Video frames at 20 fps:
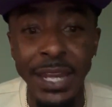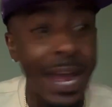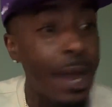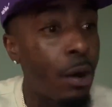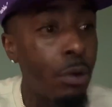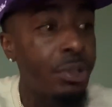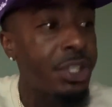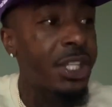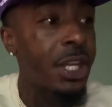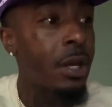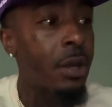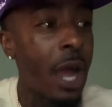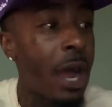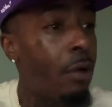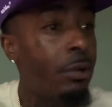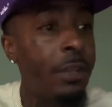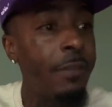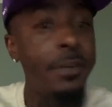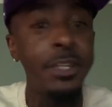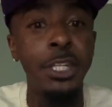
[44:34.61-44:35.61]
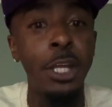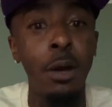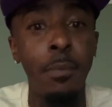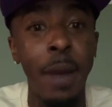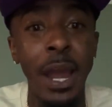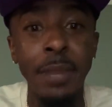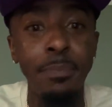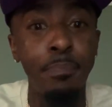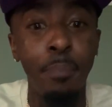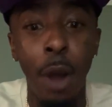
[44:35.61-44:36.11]
I'll even tell
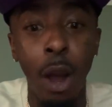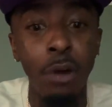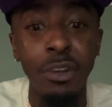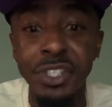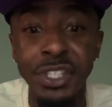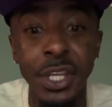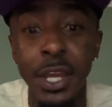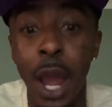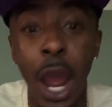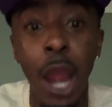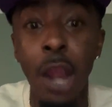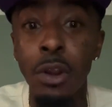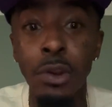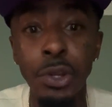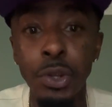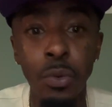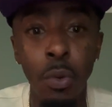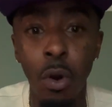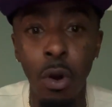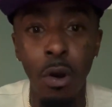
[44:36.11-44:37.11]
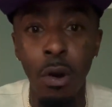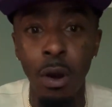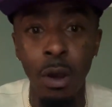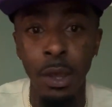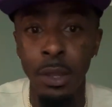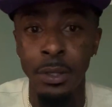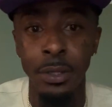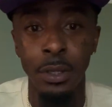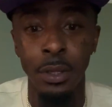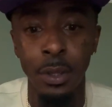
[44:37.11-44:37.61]
my boss to hire you
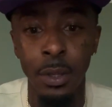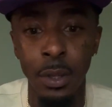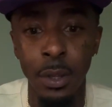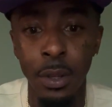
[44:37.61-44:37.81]
on.